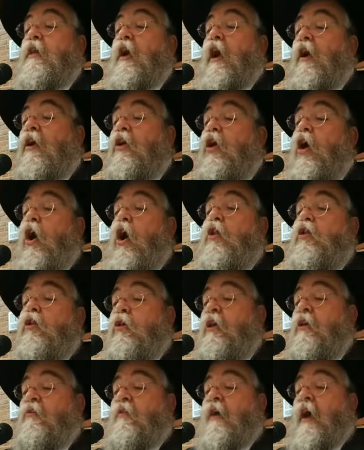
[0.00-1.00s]

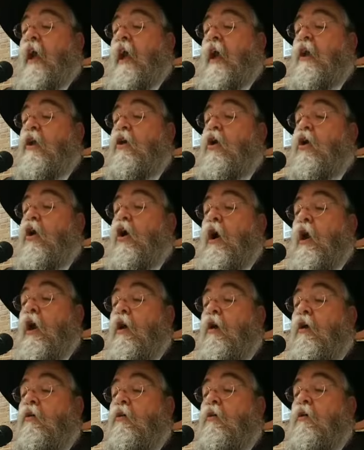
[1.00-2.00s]

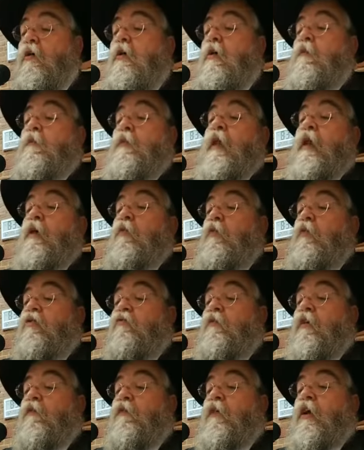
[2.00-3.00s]

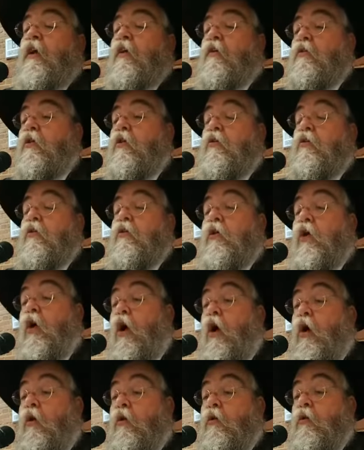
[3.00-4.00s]
Golui it was
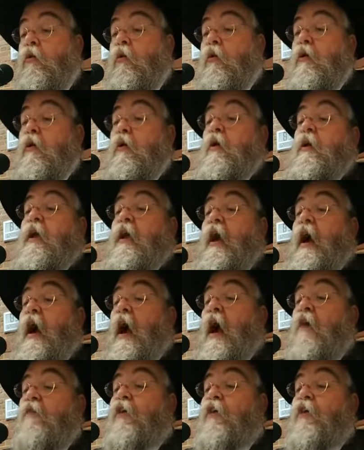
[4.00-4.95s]
revealed to all.